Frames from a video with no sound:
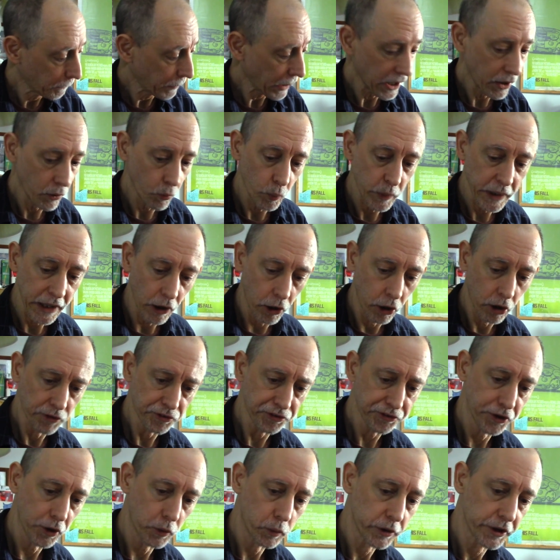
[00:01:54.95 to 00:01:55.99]
but we
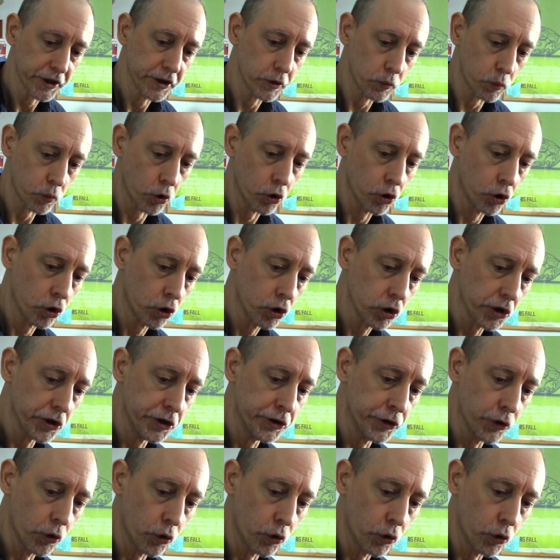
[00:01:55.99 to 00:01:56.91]
also are going to roll an